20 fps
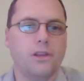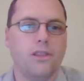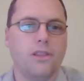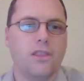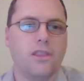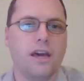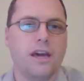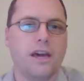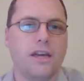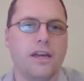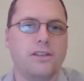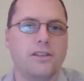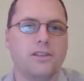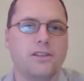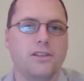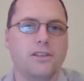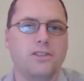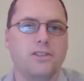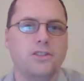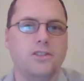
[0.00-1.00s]
that
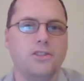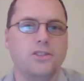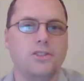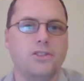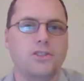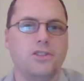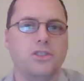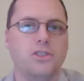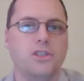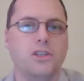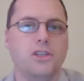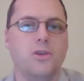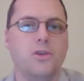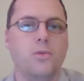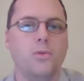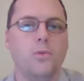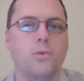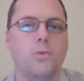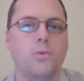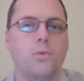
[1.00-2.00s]

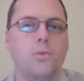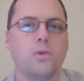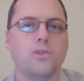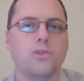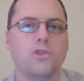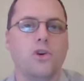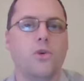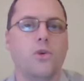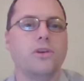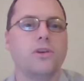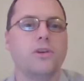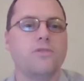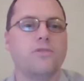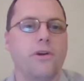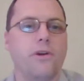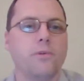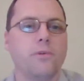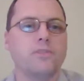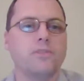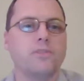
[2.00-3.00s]
she was always
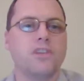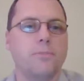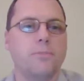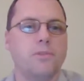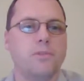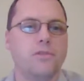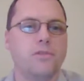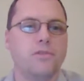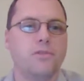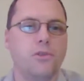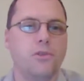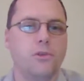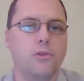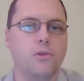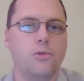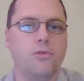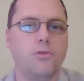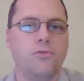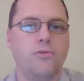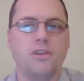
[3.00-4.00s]
very receptive
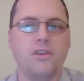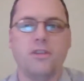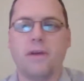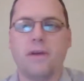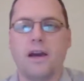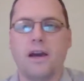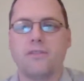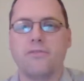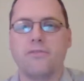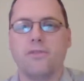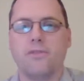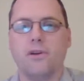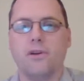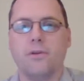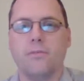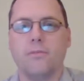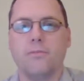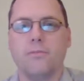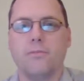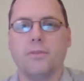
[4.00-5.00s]
to feedback
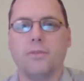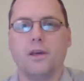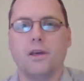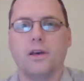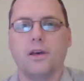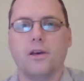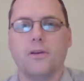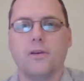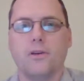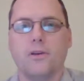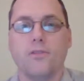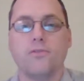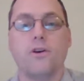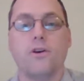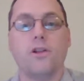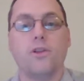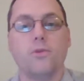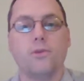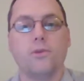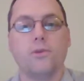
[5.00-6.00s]
from her
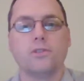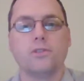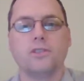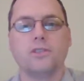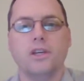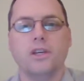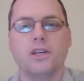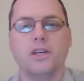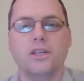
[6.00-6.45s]
followers.